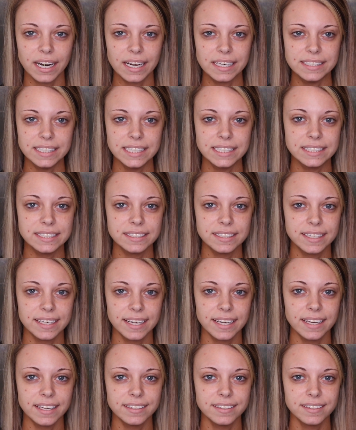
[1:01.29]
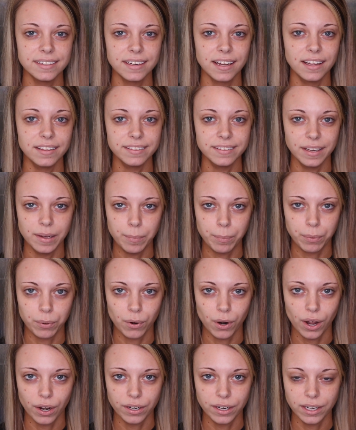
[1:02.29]
and I didn't get a lip
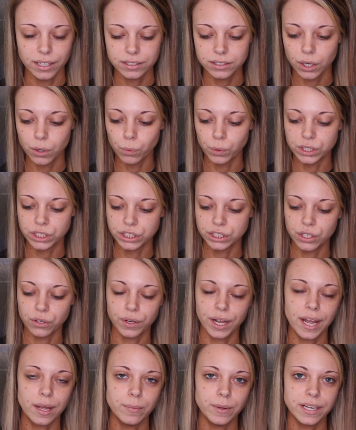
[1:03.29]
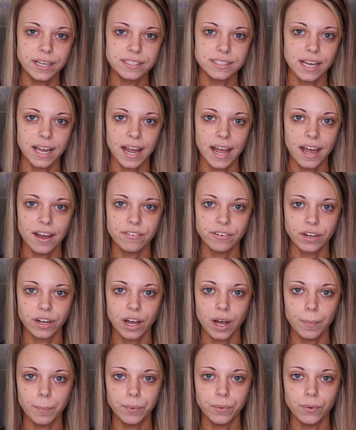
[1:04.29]
product, which is okay because I have
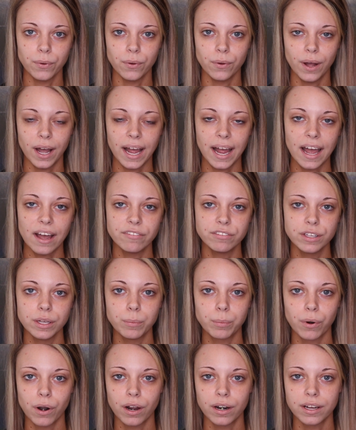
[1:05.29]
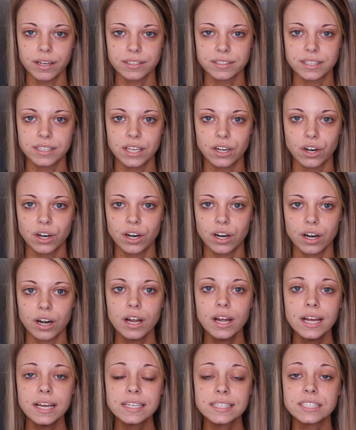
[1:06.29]
lip products that
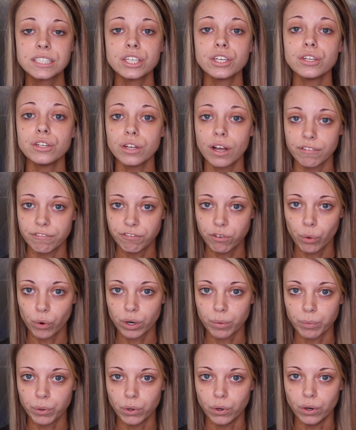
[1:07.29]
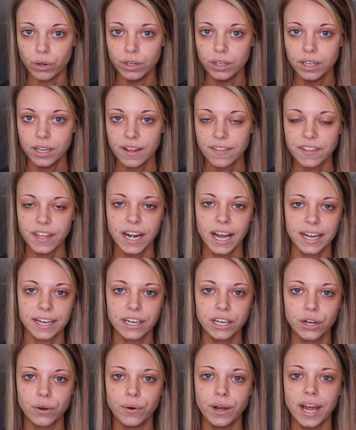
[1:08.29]
are still affordable that I
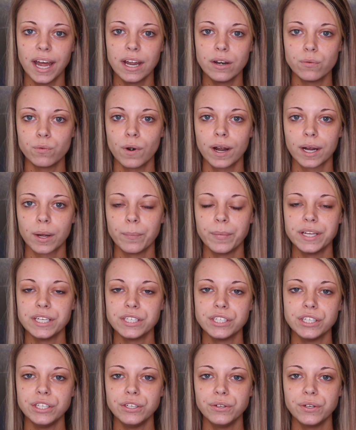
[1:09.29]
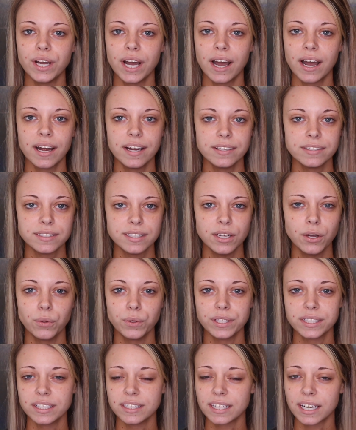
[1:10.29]
can go ahead and recommend to you guys. The
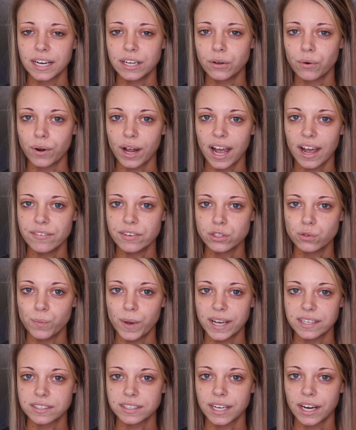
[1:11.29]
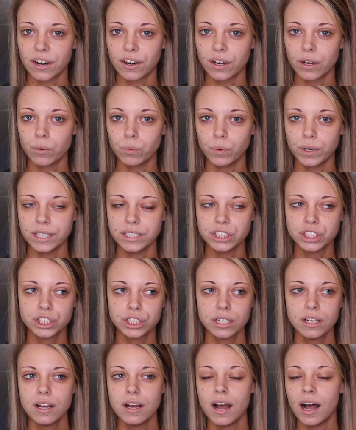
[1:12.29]
only thing that I don't have is mascara,
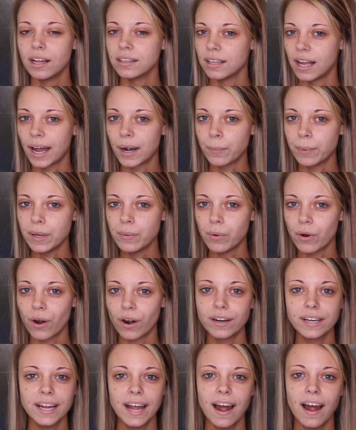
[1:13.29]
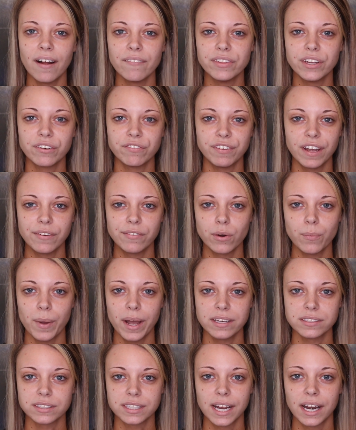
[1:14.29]
which a lot of people already have their favorite
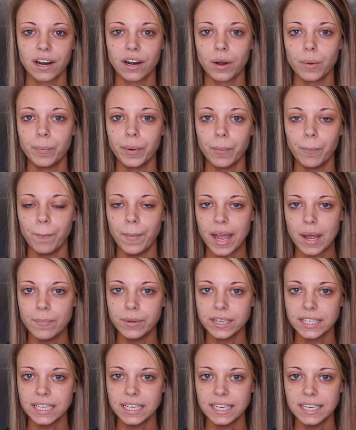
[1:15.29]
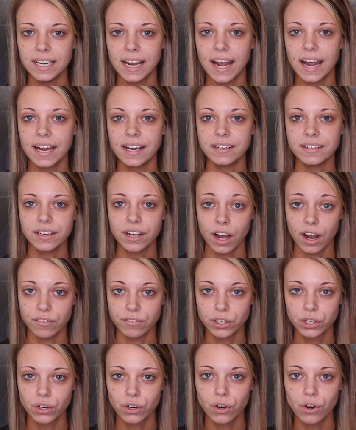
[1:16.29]
mascara, but Maybelline and
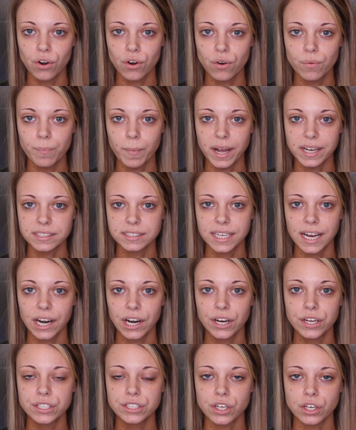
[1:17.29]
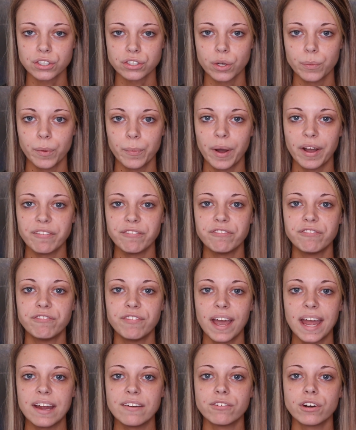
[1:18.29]
CoverGirl mascaras are some of my
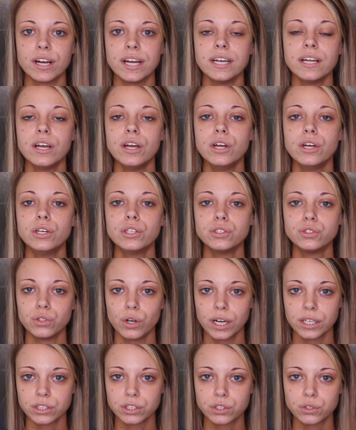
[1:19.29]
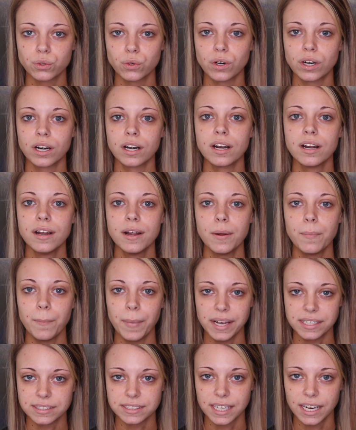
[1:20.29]
favorite drugstore
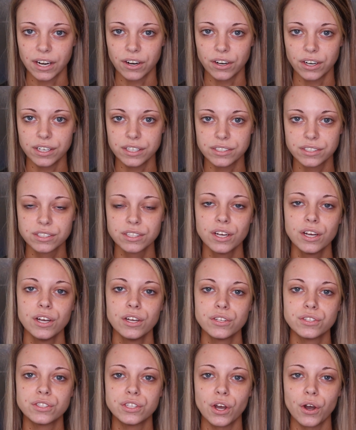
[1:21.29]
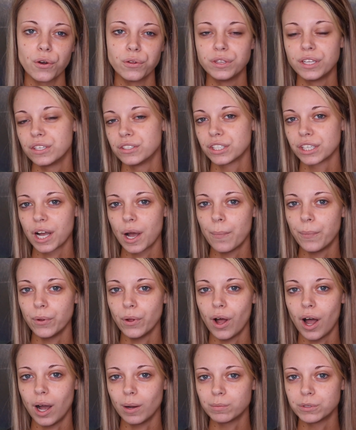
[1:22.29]
mascaras. So there's a
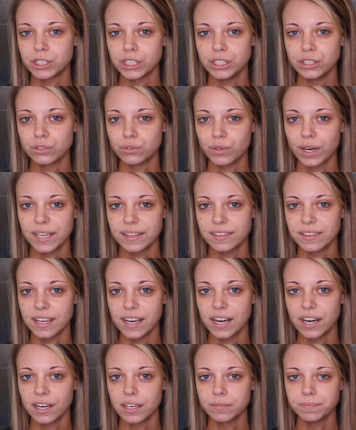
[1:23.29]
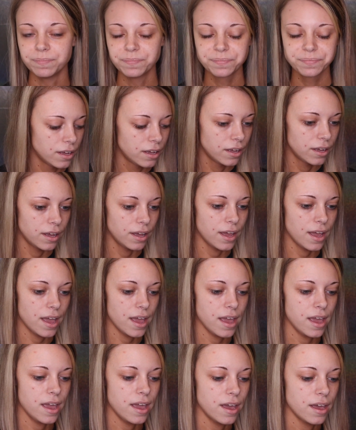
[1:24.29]
couple options right there.
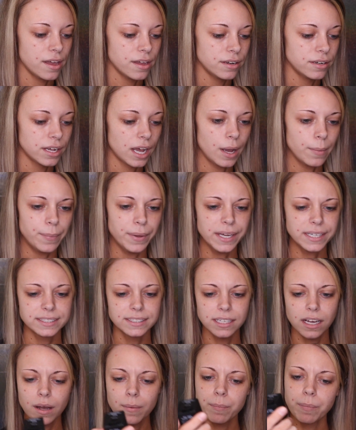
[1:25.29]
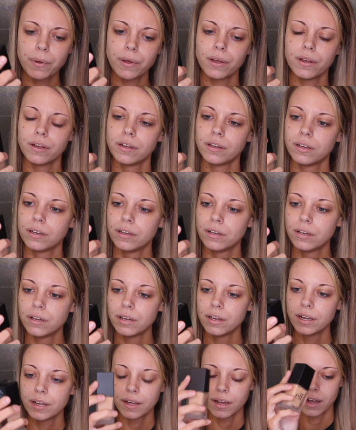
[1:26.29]
And I picked up
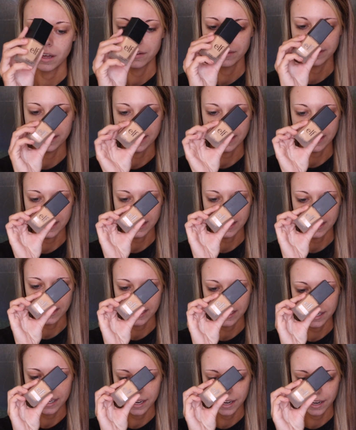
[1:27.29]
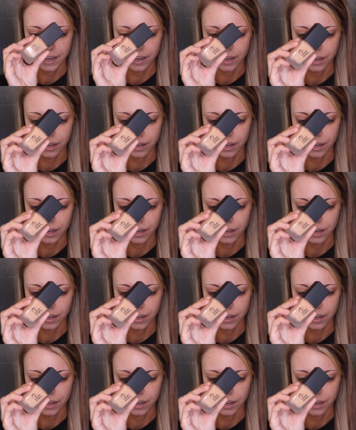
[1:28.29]
the